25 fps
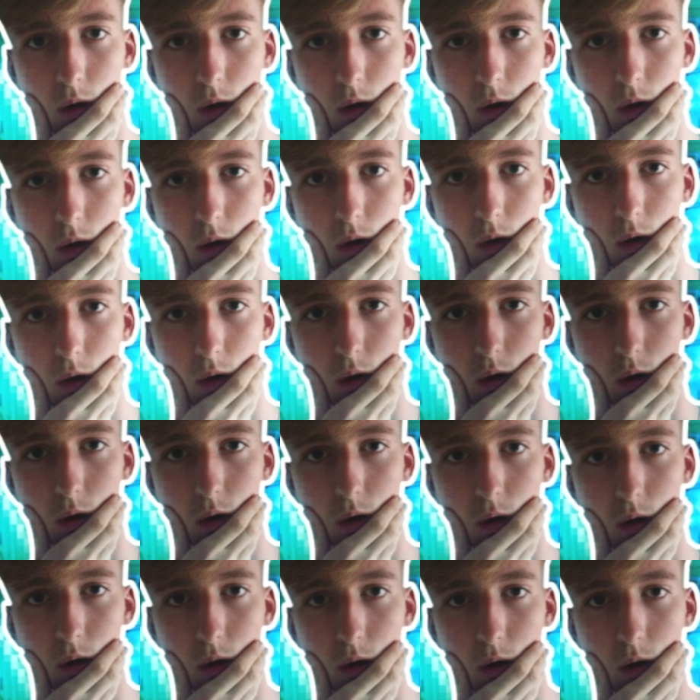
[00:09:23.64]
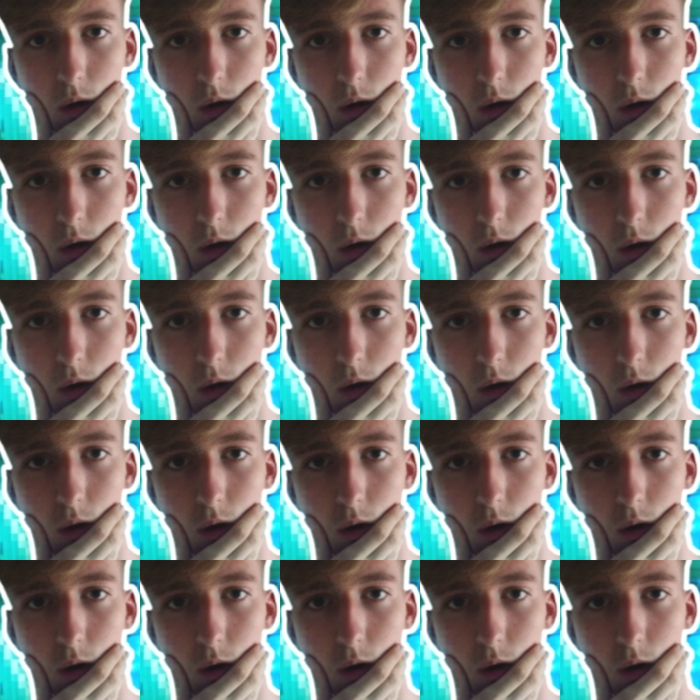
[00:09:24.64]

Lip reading: (silence)